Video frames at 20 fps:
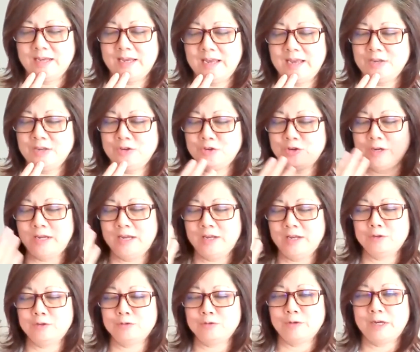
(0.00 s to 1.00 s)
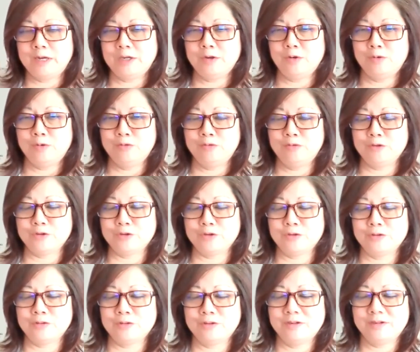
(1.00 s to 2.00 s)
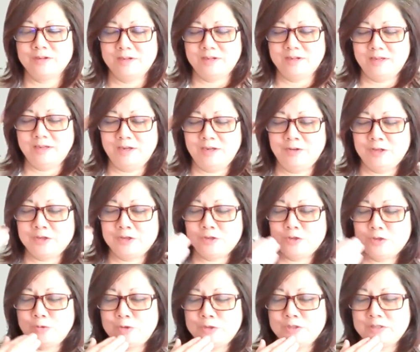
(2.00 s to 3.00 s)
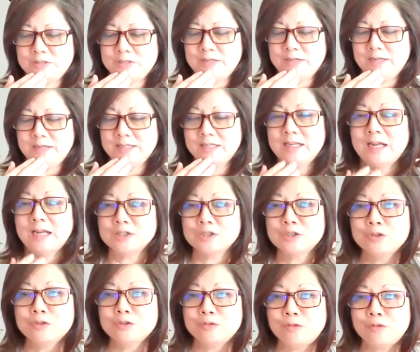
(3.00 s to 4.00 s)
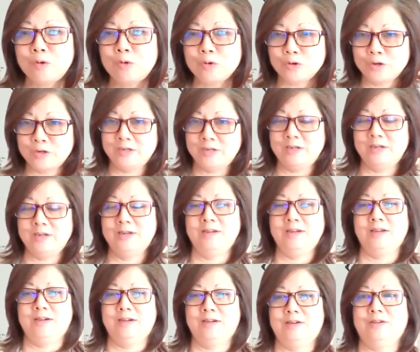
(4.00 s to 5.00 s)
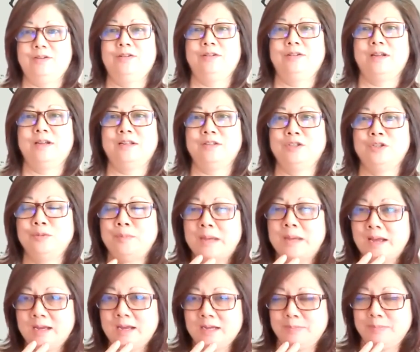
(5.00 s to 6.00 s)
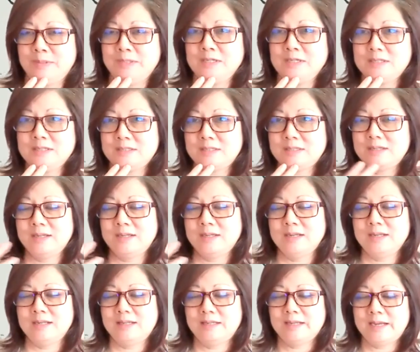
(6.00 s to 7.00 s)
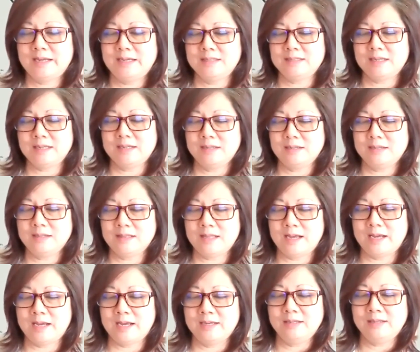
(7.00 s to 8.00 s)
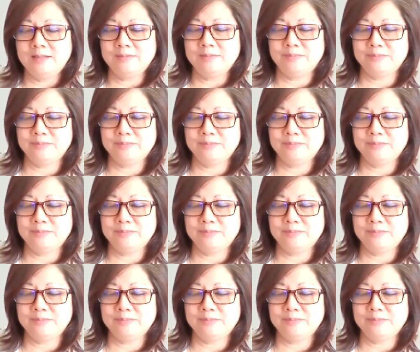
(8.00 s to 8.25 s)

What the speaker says: and your head is right over in the shoulders, not too forward or not too back, but just nice and in line.